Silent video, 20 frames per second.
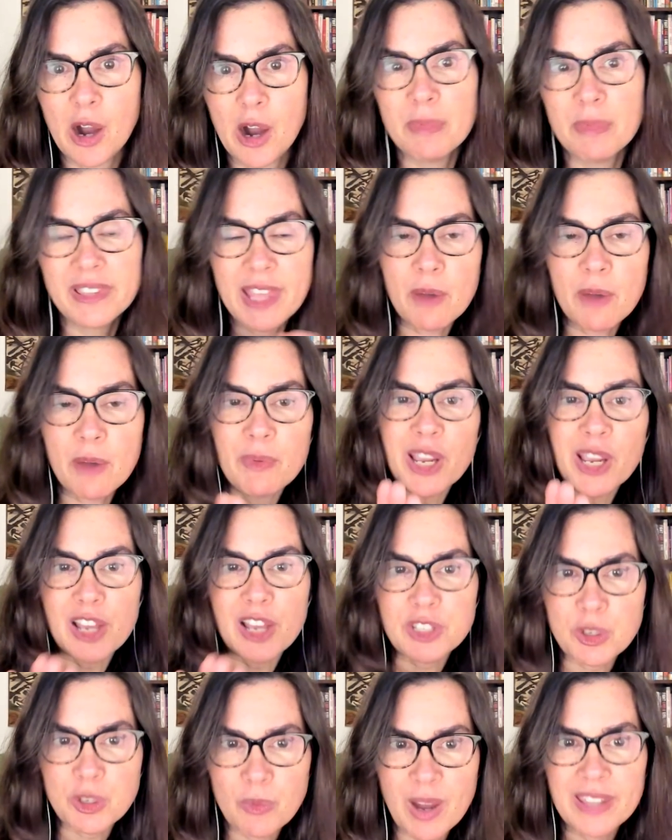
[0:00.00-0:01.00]
But then we
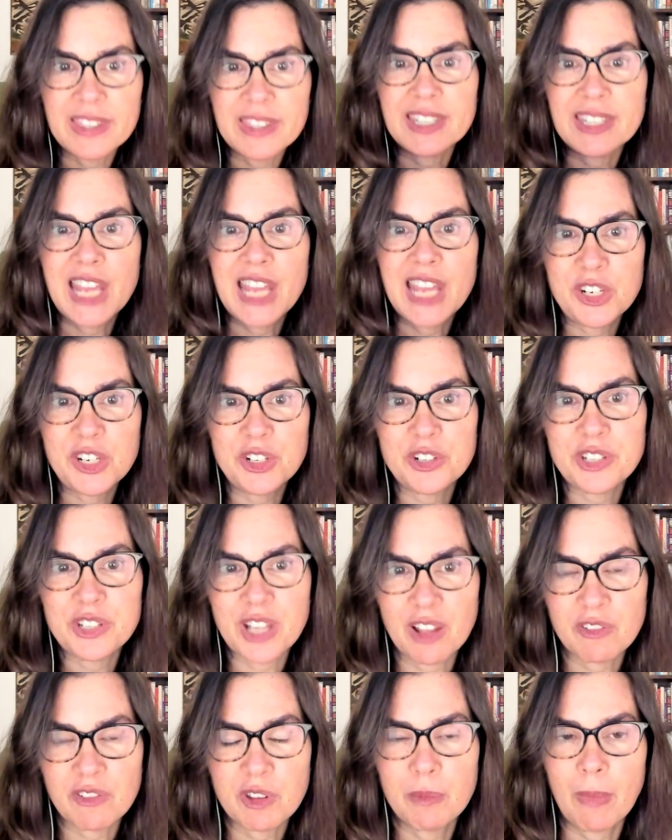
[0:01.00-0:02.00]
also want the tender
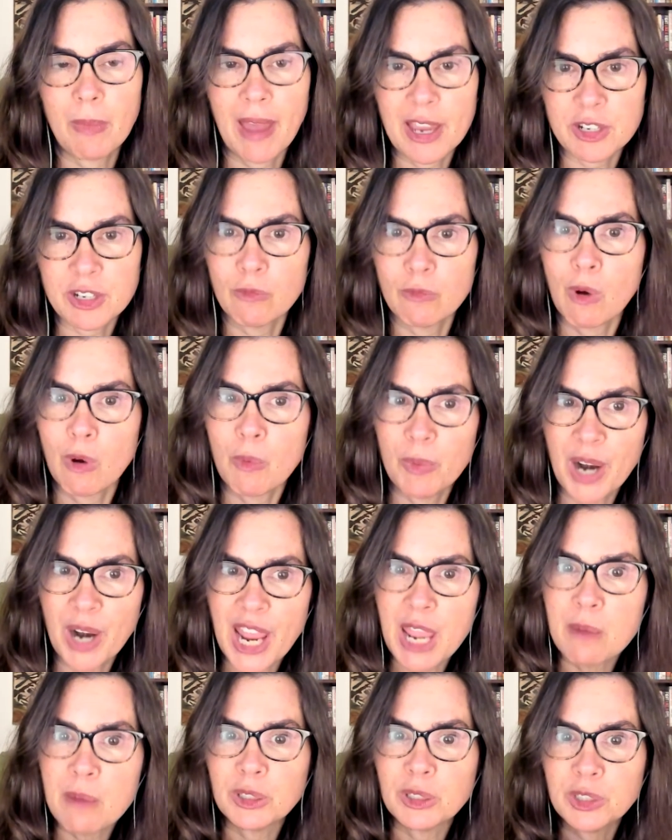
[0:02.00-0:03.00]
self-compassion when we're
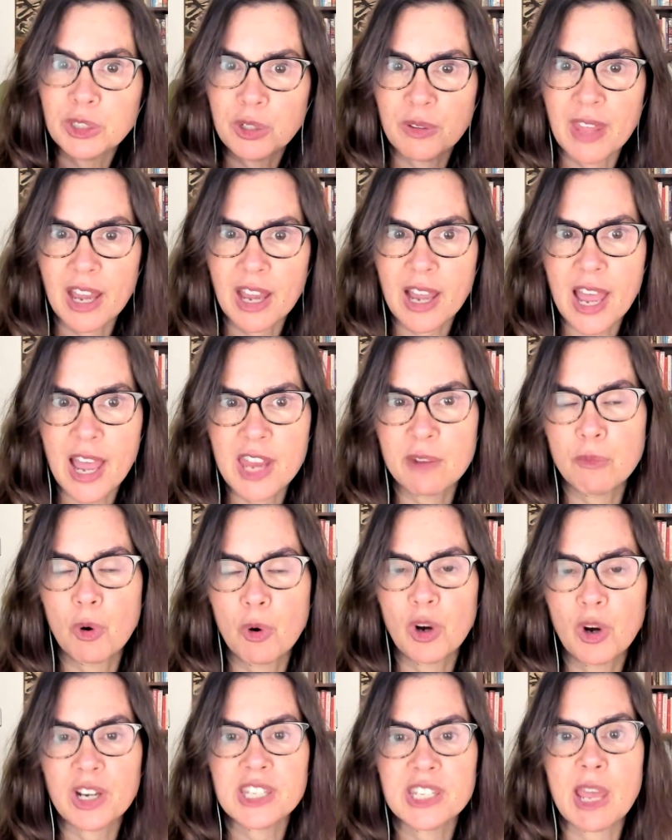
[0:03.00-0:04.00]
able to, that kind of more
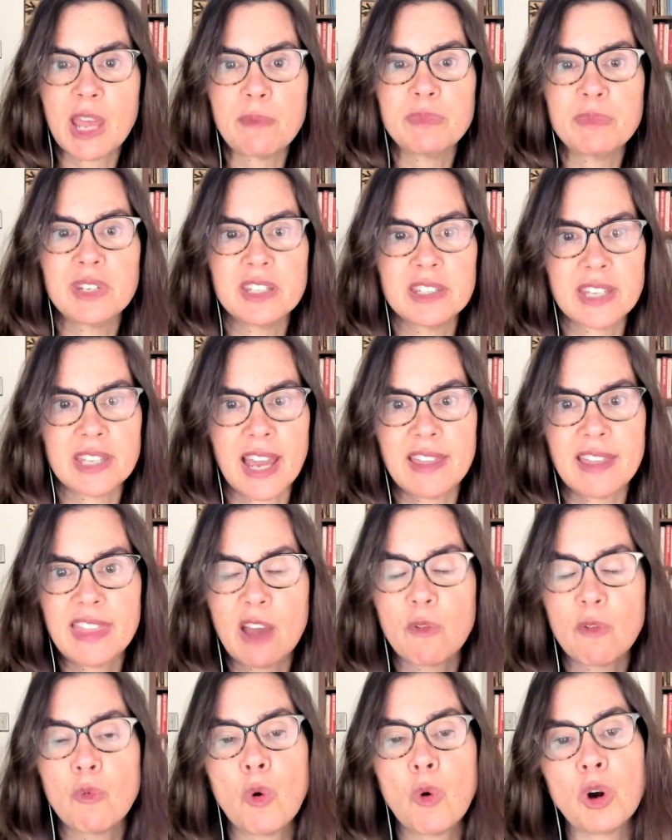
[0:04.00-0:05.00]
accepting side, that
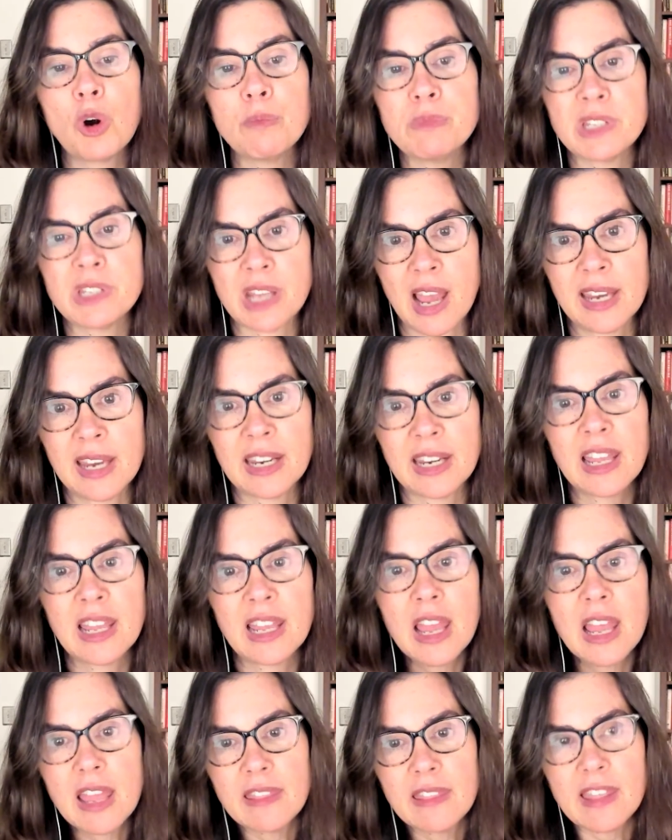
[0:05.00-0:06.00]
warm side.
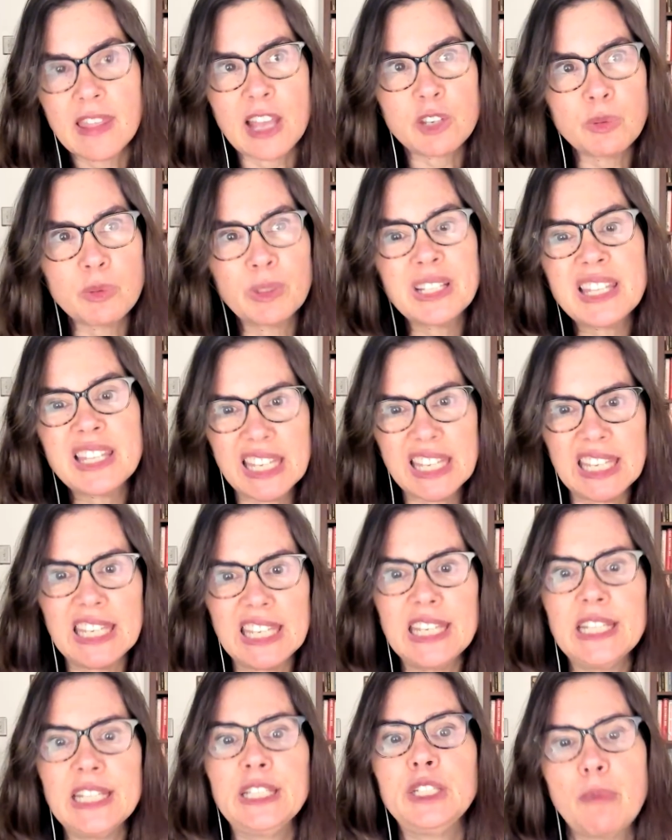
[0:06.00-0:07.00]
That's really the
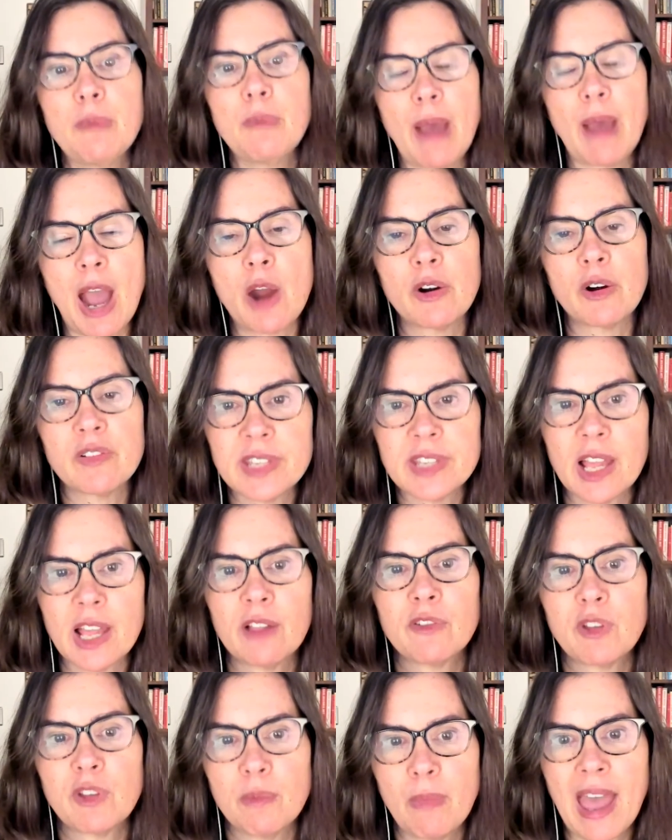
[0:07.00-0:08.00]
healing power of
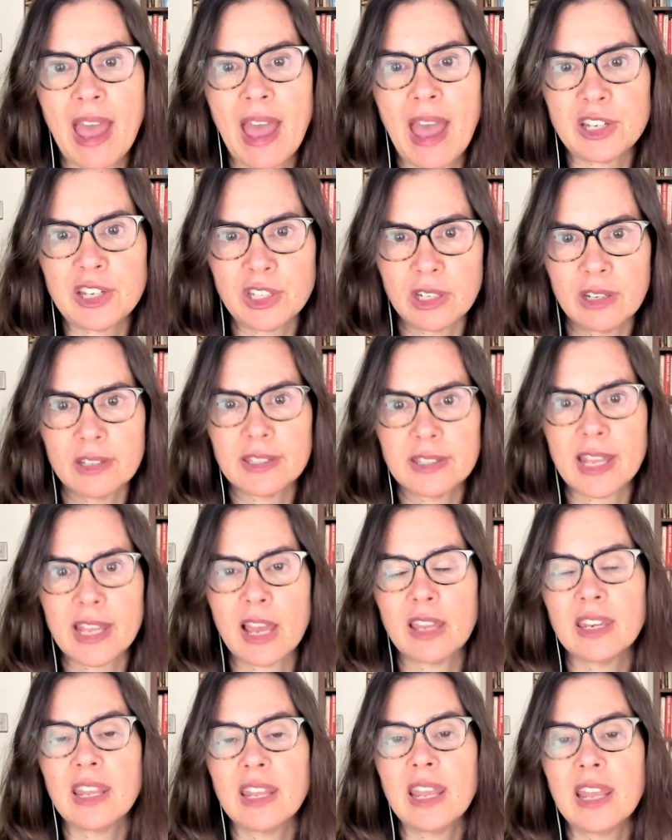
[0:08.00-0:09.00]
self-compassion, is
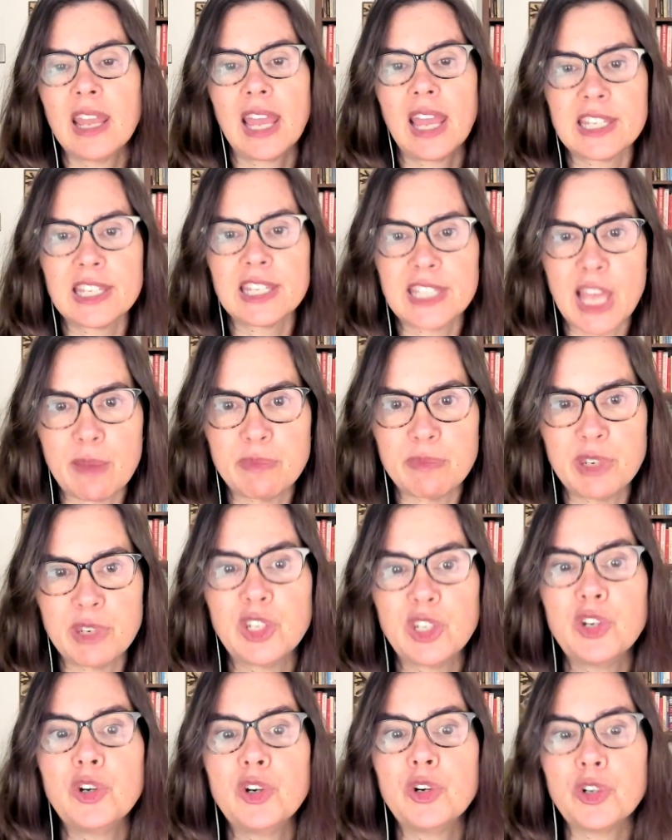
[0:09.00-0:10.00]
that
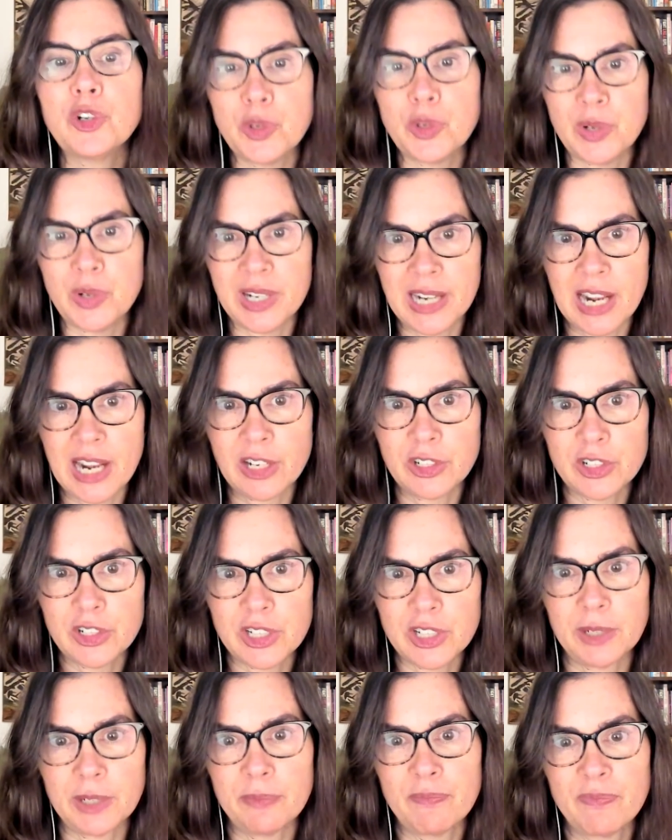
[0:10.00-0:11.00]
accepting, nurturing
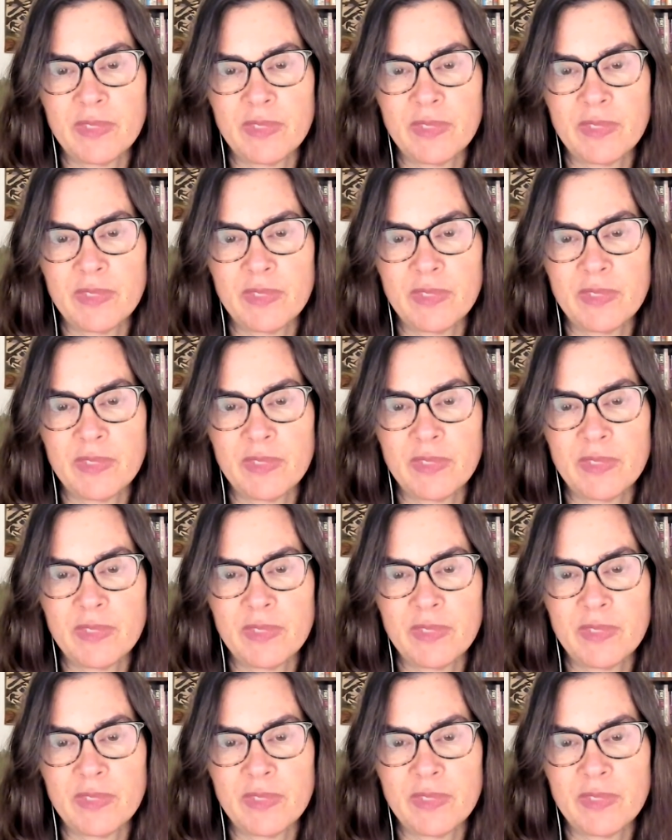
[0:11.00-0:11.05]
energy.